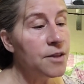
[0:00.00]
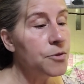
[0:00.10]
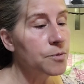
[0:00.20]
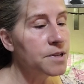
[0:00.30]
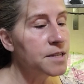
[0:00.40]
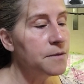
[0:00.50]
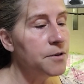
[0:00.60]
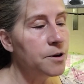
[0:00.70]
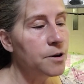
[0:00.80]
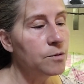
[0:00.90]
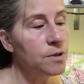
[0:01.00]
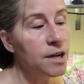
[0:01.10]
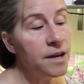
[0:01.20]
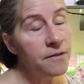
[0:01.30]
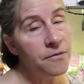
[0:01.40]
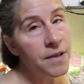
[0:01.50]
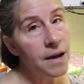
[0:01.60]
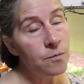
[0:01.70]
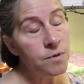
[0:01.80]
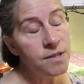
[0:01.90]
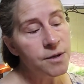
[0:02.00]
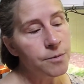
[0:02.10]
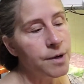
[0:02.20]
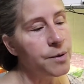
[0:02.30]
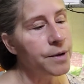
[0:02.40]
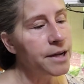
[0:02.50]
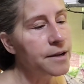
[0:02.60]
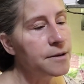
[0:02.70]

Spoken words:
at the risk of your own life, that was heroic.